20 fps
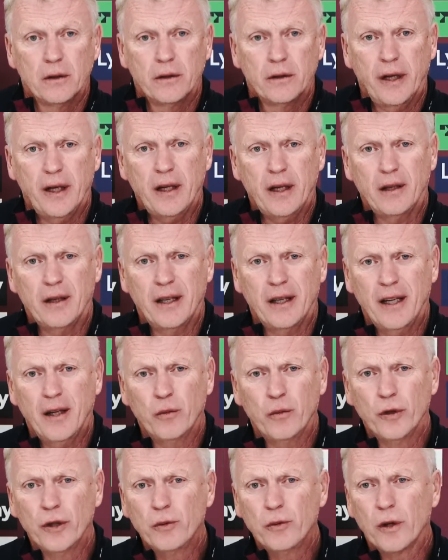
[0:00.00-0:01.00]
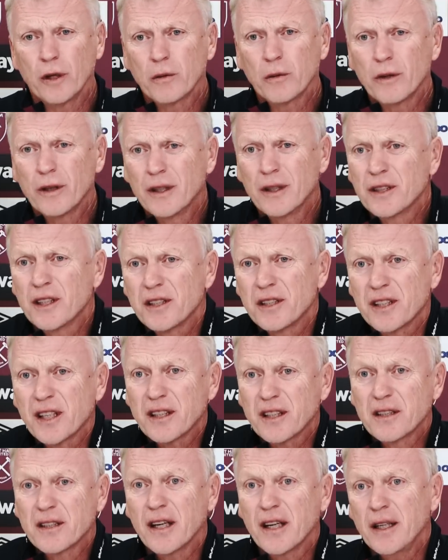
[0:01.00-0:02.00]
Hit Woodward, what is it,
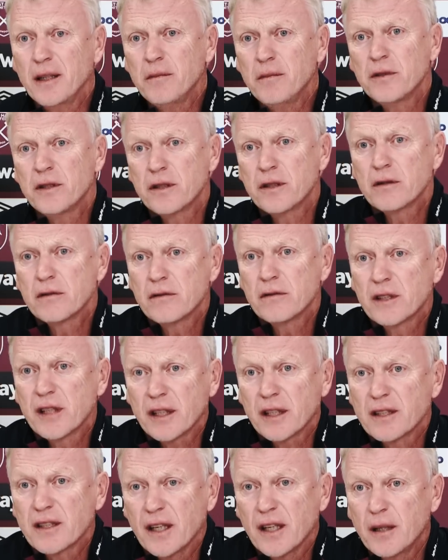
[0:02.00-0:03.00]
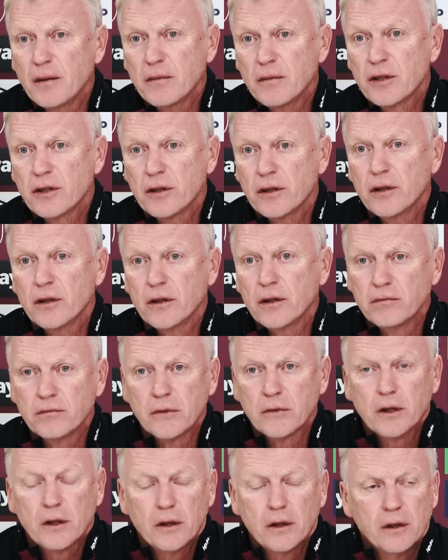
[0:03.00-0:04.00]
6 times? 6 times, so
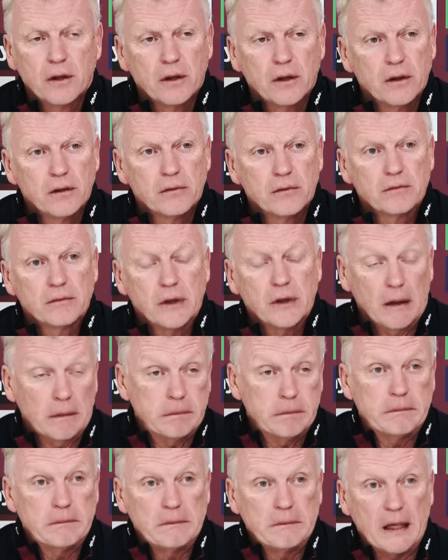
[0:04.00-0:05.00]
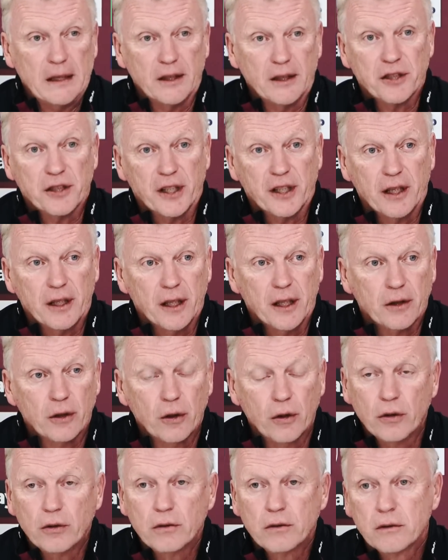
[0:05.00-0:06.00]
that doesn't get you a
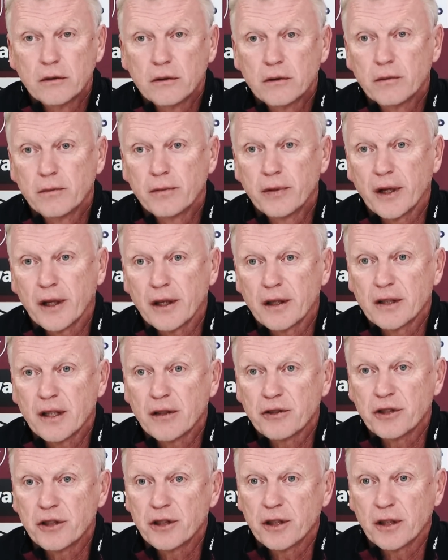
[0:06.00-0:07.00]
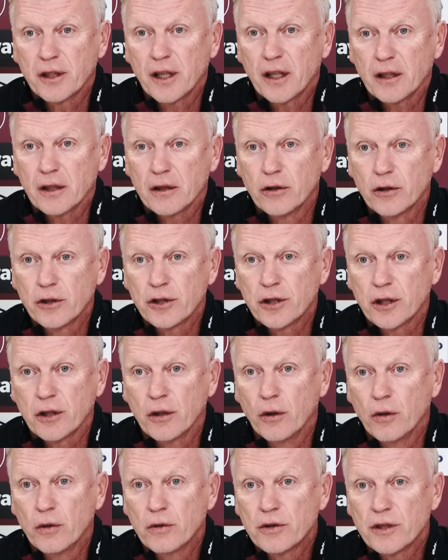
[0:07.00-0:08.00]
goal, but it tells you you're getting close to
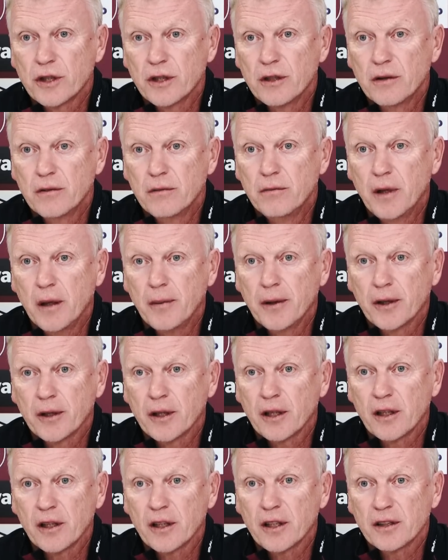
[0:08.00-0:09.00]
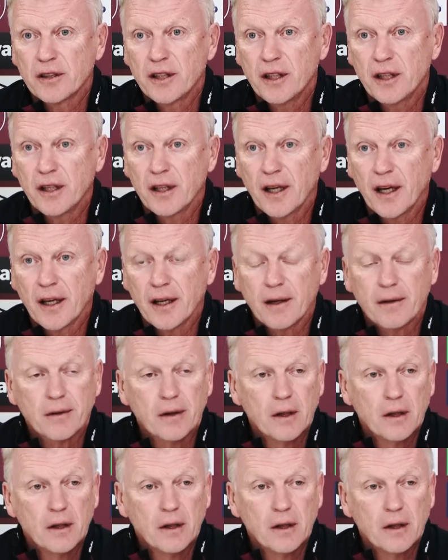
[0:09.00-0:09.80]
goals, and maybe on another day you get it.